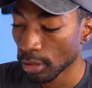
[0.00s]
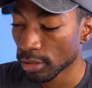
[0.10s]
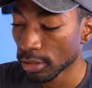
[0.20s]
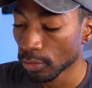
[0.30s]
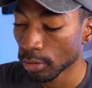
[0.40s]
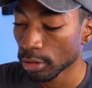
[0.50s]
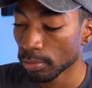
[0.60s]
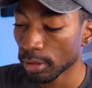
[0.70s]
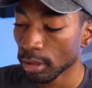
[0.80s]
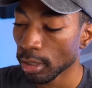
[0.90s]
Is this going to
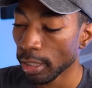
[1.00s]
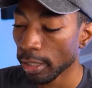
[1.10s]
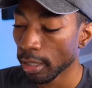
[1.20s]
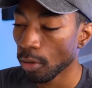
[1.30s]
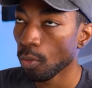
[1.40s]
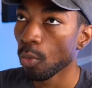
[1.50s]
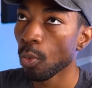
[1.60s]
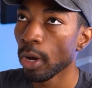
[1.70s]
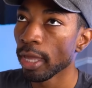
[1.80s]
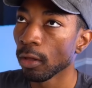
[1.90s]
be a
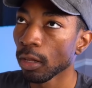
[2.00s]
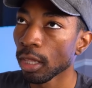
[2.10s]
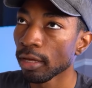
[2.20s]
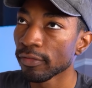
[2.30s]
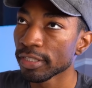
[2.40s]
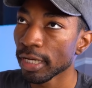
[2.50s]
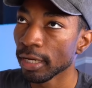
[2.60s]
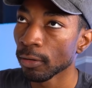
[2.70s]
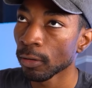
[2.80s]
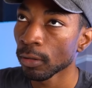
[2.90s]
whale of a
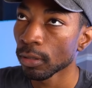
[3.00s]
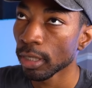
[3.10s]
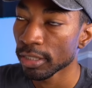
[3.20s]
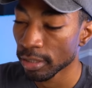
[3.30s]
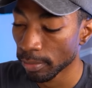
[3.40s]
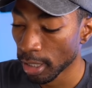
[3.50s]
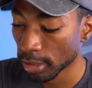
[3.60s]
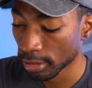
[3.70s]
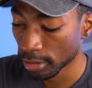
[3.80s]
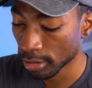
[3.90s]
tail, as the
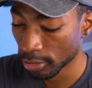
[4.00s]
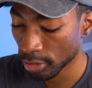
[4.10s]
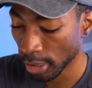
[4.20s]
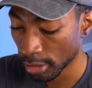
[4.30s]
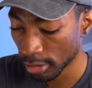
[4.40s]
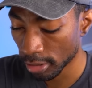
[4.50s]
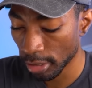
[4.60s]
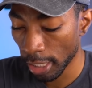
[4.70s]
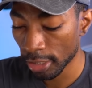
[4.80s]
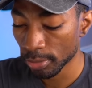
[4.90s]
box suggests?
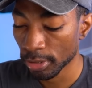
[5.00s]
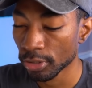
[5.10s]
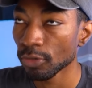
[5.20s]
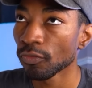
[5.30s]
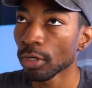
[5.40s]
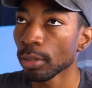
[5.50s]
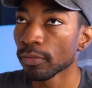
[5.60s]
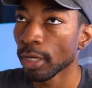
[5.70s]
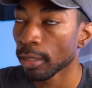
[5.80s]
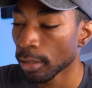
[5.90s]
It has been so far.
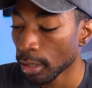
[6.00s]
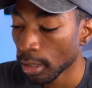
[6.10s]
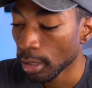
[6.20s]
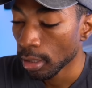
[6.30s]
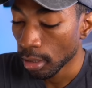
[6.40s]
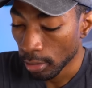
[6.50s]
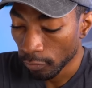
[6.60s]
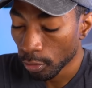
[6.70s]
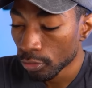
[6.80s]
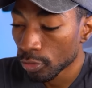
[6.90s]
We've gotten
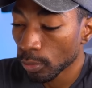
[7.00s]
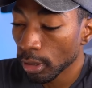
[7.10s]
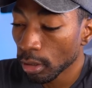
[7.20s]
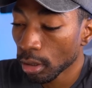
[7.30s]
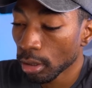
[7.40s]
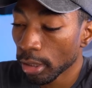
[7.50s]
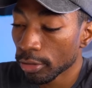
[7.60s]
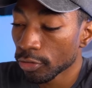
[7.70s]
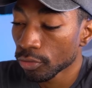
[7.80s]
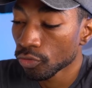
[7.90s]
Fortress Whale.
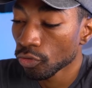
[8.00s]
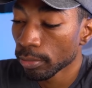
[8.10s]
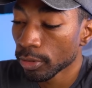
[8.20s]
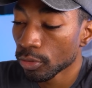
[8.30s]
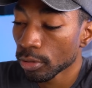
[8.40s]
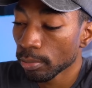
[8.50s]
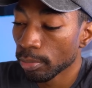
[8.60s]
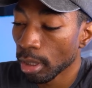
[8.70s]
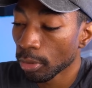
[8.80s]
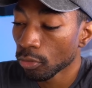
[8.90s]
Alright, Turtle
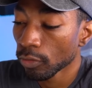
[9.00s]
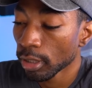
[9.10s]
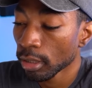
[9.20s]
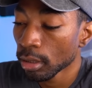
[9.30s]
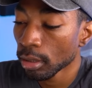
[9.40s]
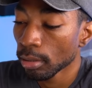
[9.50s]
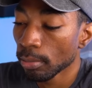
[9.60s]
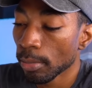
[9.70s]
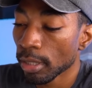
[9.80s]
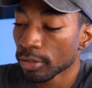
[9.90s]
Tribute, Bubble Ring,
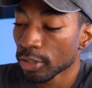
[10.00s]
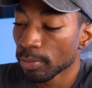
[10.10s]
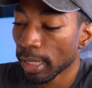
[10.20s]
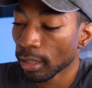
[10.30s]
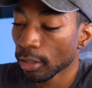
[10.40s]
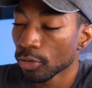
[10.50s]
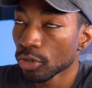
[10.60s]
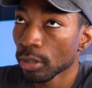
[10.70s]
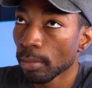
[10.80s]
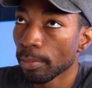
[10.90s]
Marincess Battle
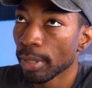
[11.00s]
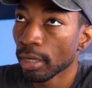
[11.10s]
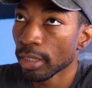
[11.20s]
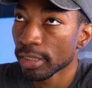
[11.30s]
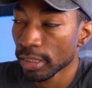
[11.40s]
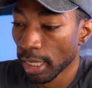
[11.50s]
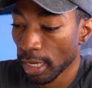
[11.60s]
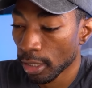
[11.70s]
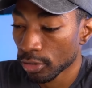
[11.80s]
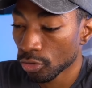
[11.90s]
Ocean, Barian's
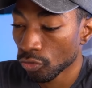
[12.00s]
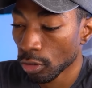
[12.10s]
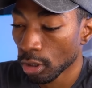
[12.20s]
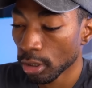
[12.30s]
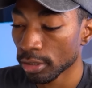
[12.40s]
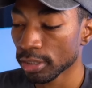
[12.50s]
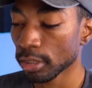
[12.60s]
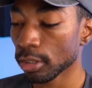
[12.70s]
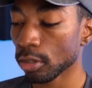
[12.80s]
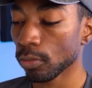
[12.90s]
Chaos Draw, and
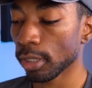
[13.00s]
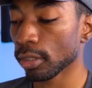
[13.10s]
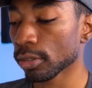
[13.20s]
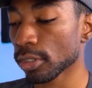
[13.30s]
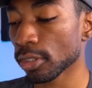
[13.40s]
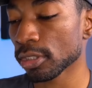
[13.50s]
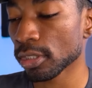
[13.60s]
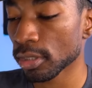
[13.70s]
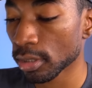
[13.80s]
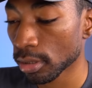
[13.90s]
Citadel Whale. So this
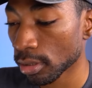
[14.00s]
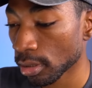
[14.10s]
is...